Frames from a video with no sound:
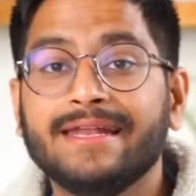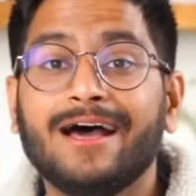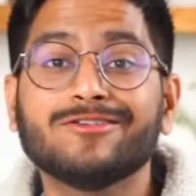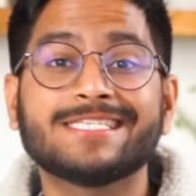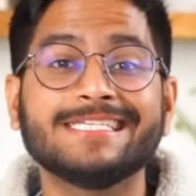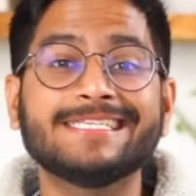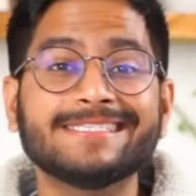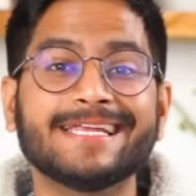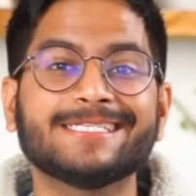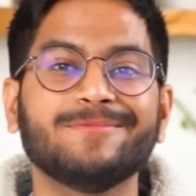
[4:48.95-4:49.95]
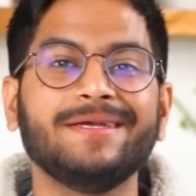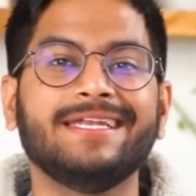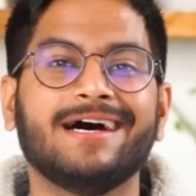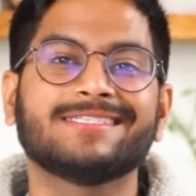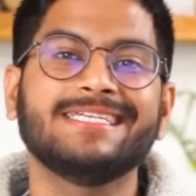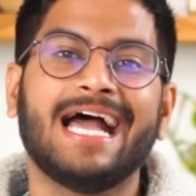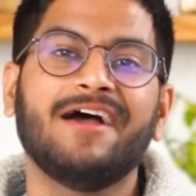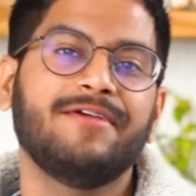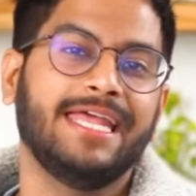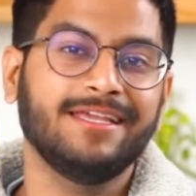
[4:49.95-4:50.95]
Now since this recipe doesn't
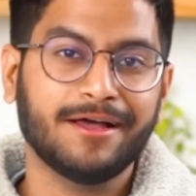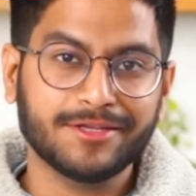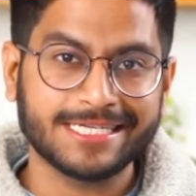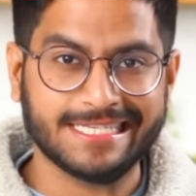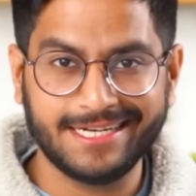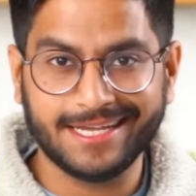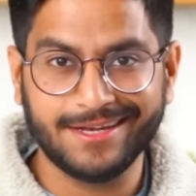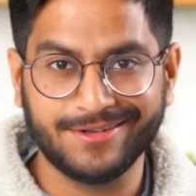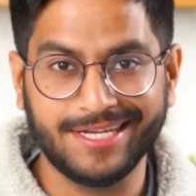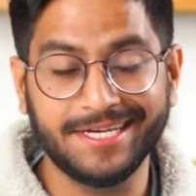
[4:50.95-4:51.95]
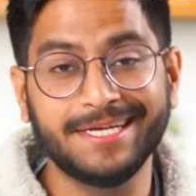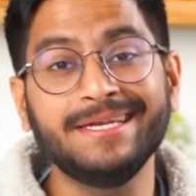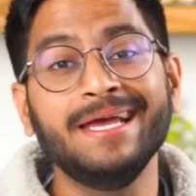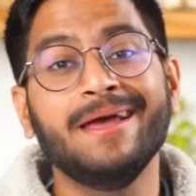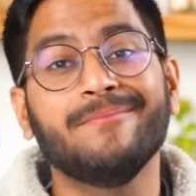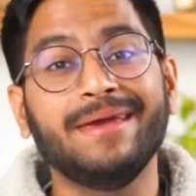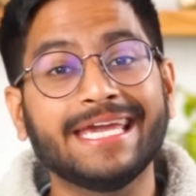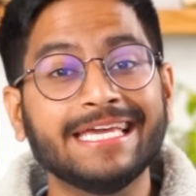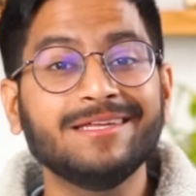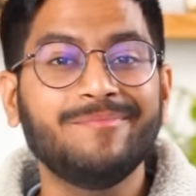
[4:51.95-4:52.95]
have any other acidic ingredient,
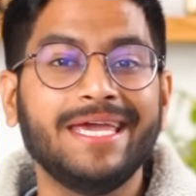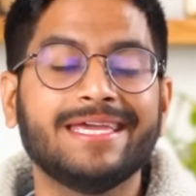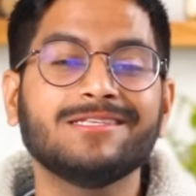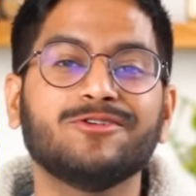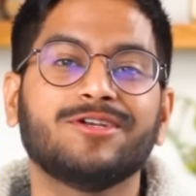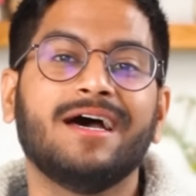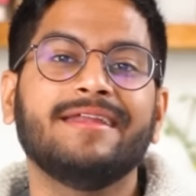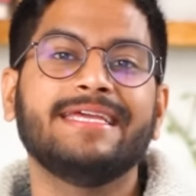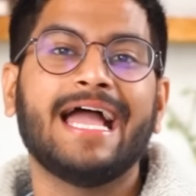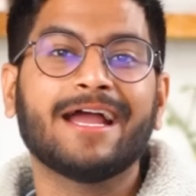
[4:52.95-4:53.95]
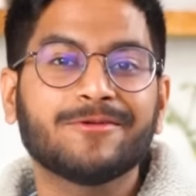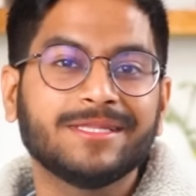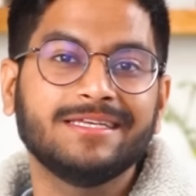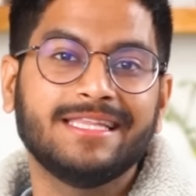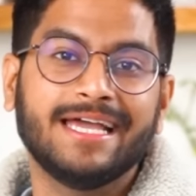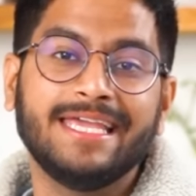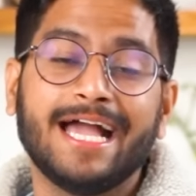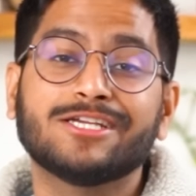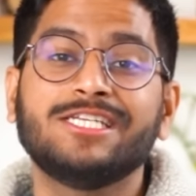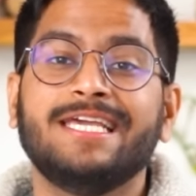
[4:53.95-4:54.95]
Making the baking soda react with the dahi
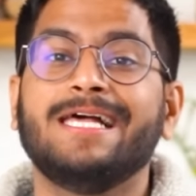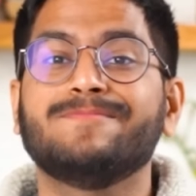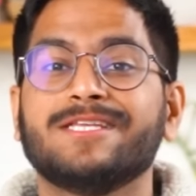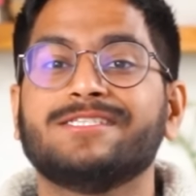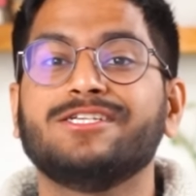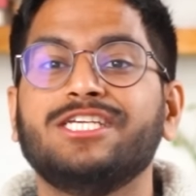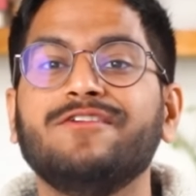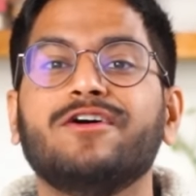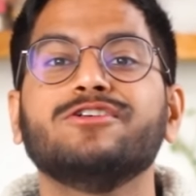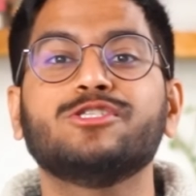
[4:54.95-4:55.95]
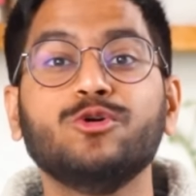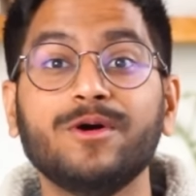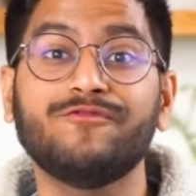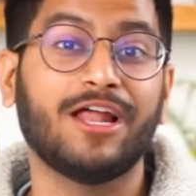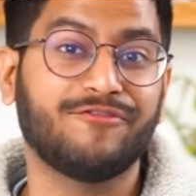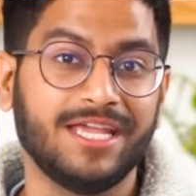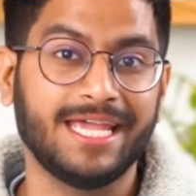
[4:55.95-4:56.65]
actually helps us achieve a super fluffy